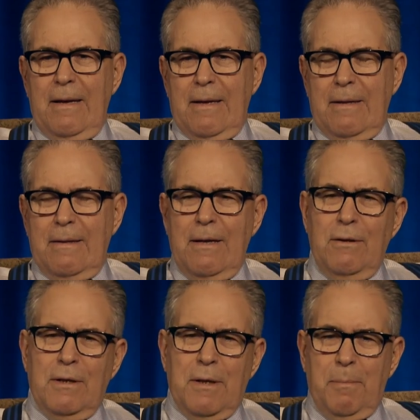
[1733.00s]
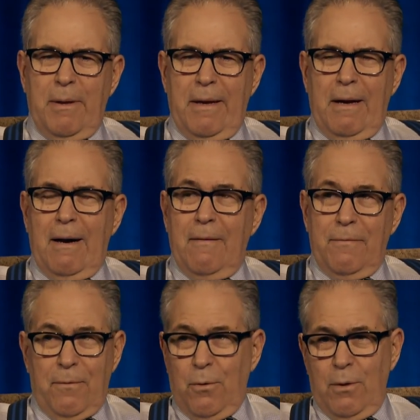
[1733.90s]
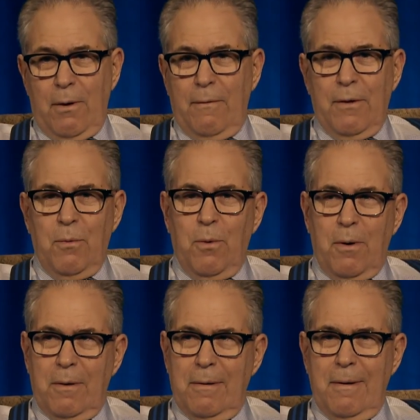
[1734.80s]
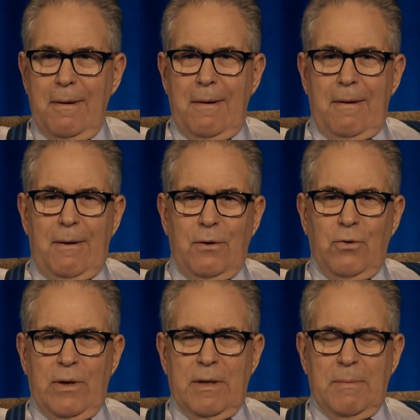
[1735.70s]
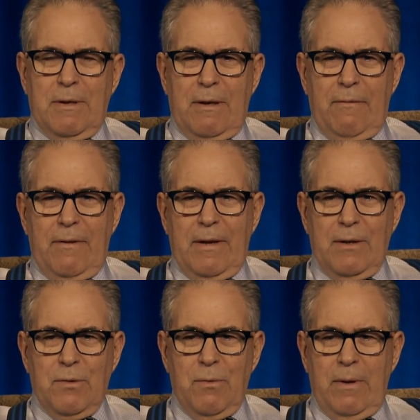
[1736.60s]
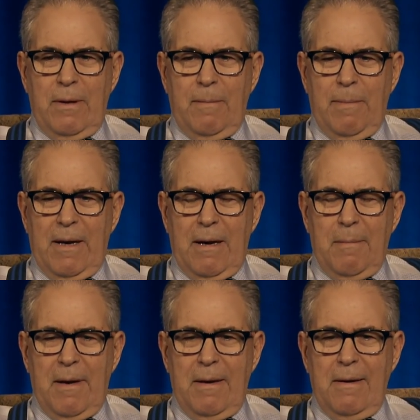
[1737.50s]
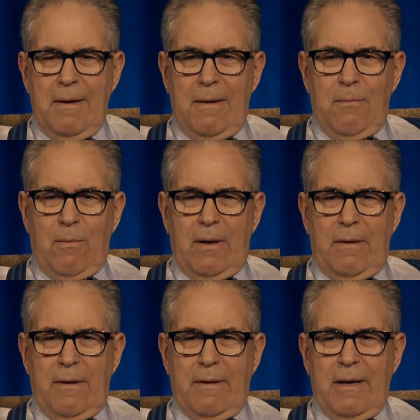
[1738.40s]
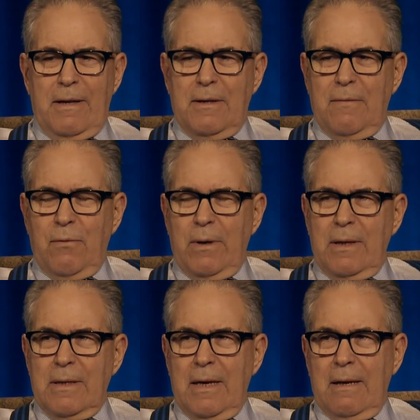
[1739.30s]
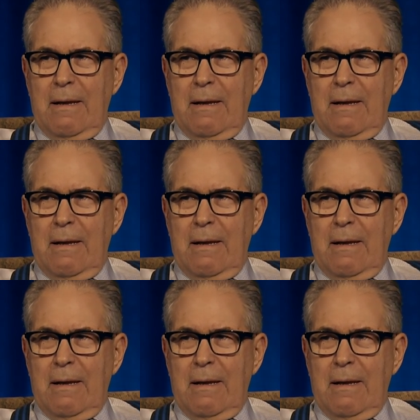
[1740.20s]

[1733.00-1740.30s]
continues to play golf all over the world, enjoys himself, and has really become a one of the deans of real estate